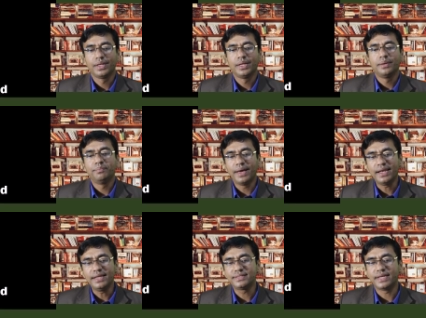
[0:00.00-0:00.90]

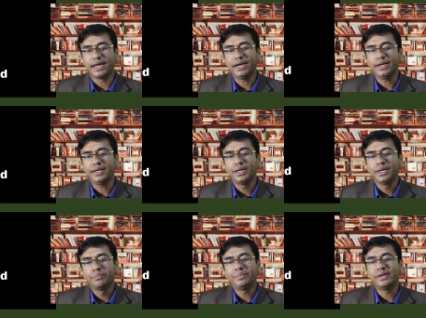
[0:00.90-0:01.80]
Balanced diet
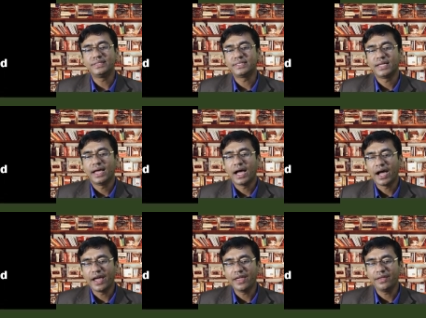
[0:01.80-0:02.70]
prevents
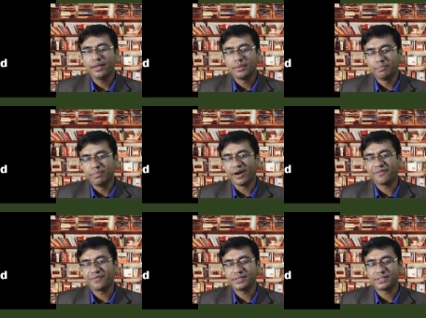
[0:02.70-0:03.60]
high blood
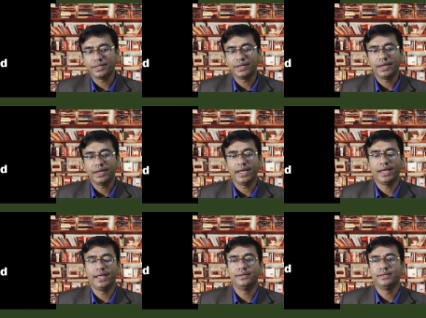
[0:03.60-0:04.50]
pressure
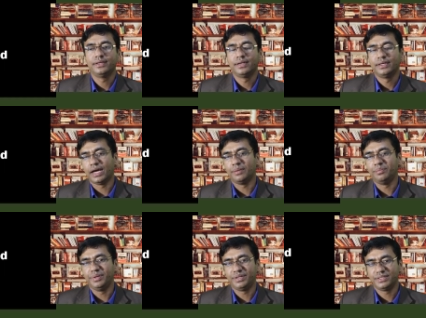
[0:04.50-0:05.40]
and
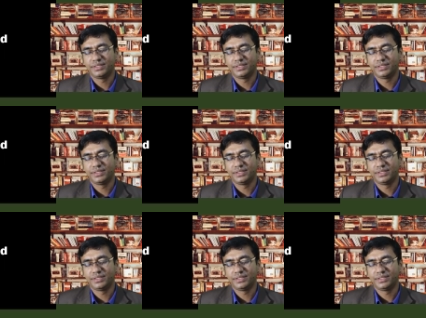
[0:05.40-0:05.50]
diabetes.